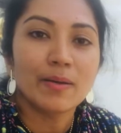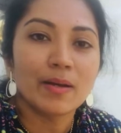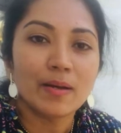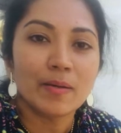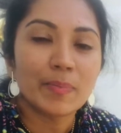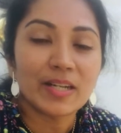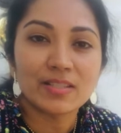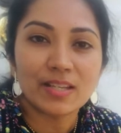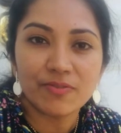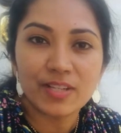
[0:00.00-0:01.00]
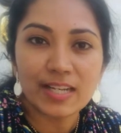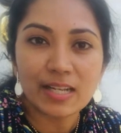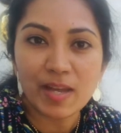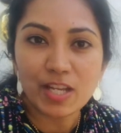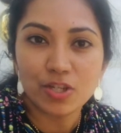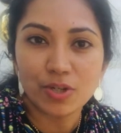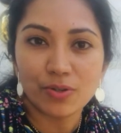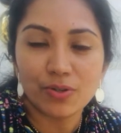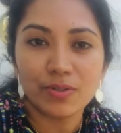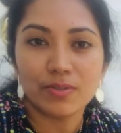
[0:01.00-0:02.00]
but definitely make
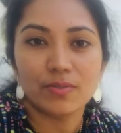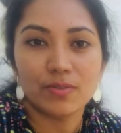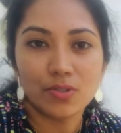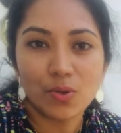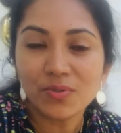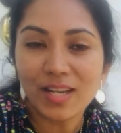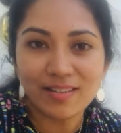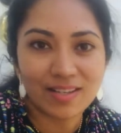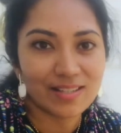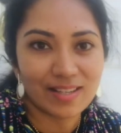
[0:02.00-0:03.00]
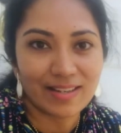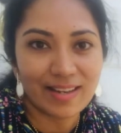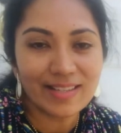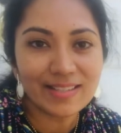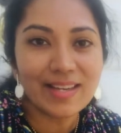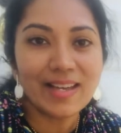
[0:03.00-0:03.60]
sure no direct sunlight.